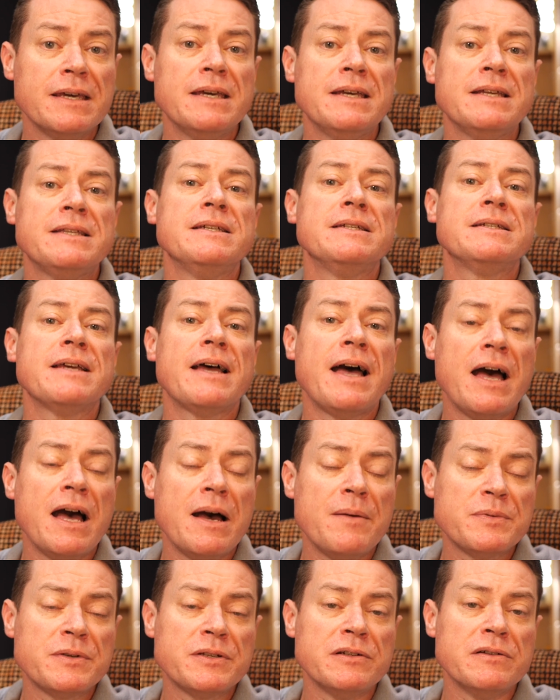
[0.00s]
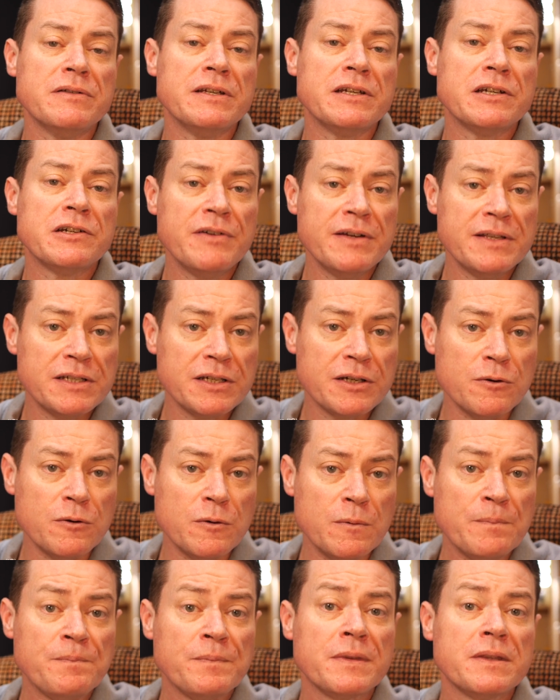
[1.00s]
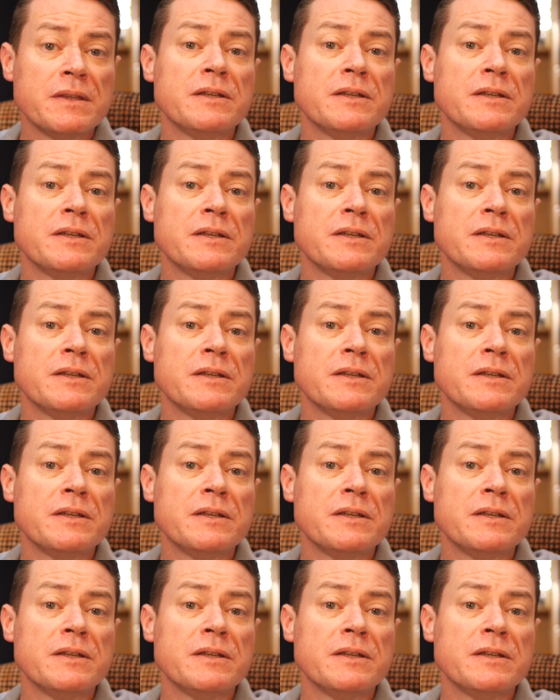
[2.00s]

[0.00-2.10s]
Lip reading: It is absolutely critical